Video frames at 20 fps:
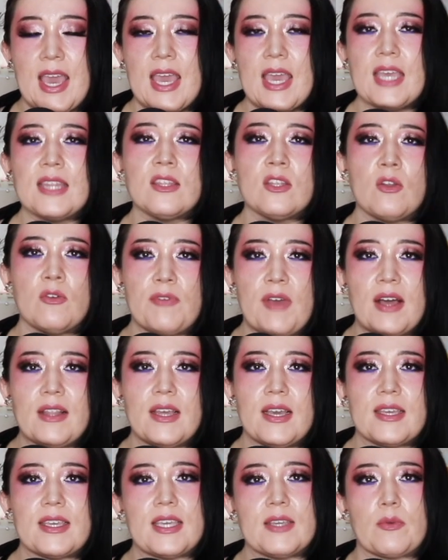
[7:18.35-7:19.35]
In the
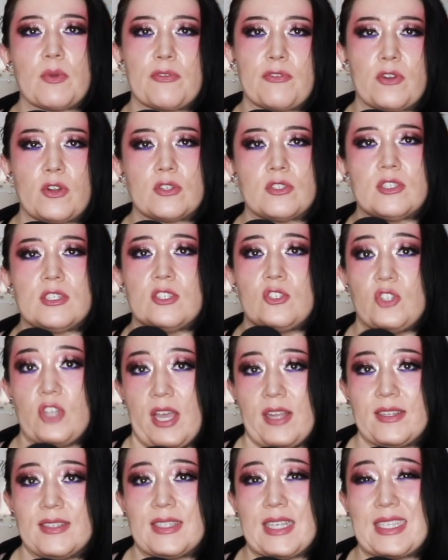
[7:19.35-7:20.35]
novella, he refers to
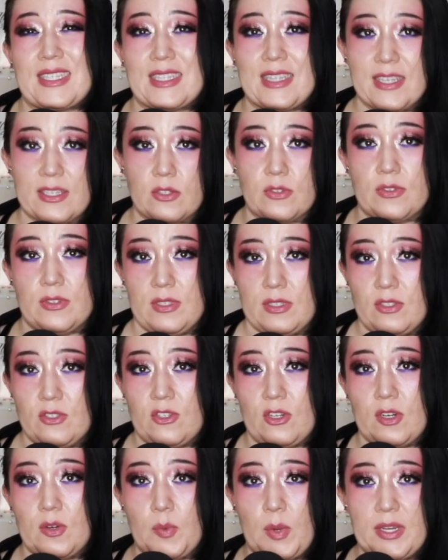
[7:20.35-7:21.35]
Janice as little
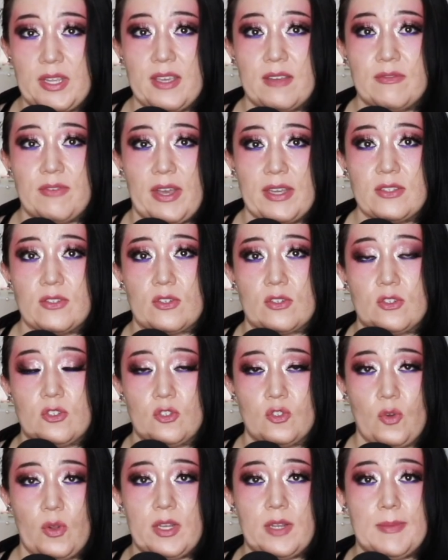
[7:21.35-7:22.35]
sister when he invites her to
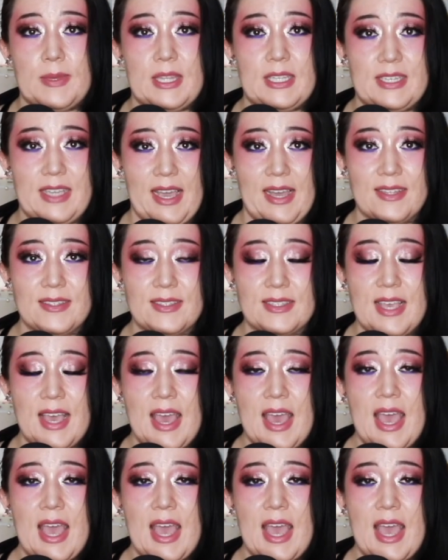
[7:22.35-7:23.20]
join him in the dance.